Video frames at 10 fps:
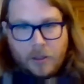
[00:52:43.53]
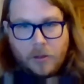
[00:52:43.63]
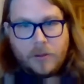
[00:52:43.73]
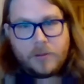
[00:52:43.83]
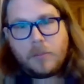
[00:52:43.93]
I
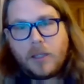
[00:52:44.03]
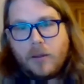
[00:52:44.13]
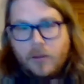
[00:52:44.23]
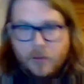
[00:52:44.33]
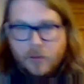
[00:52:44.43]
noticed
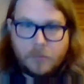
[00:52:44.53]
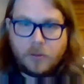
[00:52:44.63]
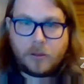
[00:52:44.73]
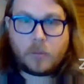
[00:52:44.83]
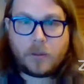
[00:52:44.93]
about the
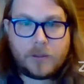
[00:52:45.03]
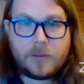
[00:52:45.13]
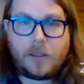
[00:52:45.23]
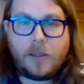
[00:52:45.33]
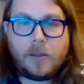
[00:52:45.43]
book
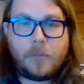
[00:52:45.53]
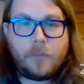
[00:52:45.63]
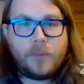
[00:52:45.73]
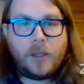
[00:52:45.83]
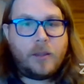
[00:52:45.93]
was,
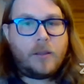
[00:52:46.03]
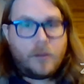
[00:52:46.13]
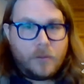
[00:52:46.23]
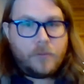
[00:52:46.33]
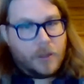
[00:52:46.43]
um,
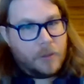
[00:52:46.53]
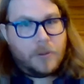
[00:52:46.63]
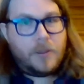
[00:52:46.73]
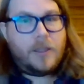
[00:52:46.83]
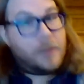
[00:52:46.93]

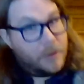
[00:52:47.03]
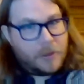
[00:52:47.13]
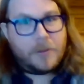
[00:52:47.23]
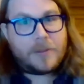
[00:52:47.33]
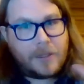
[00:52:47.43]
it, you
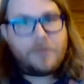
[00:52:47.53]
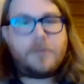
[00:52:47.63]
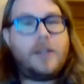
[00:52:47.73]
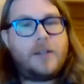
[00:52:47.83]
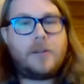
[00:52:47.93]
know, it's
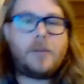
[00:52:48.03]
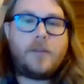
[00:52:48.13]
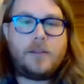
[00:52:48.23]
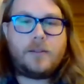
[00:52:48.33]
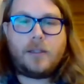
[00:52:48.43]
tough reading about
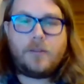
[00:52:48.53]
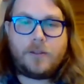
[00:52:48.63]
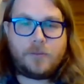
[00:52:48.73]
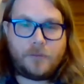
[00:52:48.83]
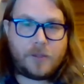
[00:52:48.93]
this stuff.
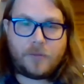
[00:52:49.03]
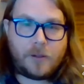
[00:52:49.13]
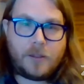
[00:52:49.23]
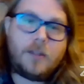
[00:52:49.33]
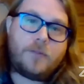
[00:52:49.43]
It's, they're
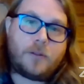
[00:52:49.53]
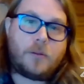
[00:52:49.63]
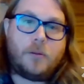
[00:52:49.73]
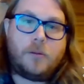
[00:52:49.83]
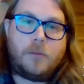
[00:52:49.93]
very
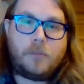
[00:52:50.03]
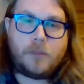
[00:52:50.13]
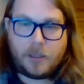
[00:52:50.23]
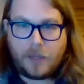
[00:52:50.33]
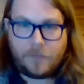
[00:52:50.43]
difficult,
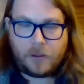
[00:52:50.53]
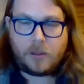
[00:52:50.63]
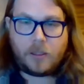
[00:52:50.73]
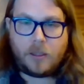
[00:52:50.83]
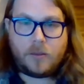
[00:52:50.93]
but I
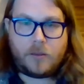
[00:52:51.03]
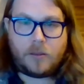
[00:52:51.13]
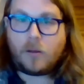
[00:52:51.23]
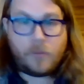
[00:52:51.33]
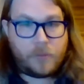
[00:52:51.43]
felt like
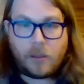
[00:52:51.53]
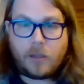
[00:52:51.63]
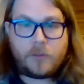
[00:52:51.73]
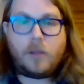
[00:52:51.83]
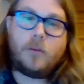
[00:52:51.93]
the
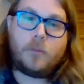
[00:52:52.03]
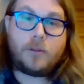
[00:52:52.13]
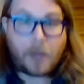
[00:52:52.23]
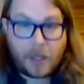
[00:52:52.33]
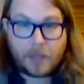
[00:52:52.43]
overall tone
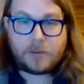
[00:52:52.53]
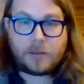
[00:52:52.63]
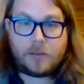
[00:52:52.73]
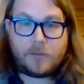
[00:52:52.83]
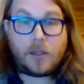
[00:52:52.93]
was
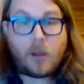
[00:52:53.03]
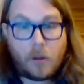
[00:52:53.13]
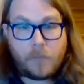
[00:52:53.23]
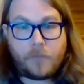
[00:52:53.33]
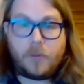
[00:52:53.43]
positive and
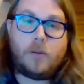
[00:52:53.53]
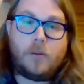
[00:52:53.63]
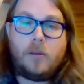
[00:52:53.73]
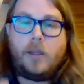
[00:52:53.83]
hopeful.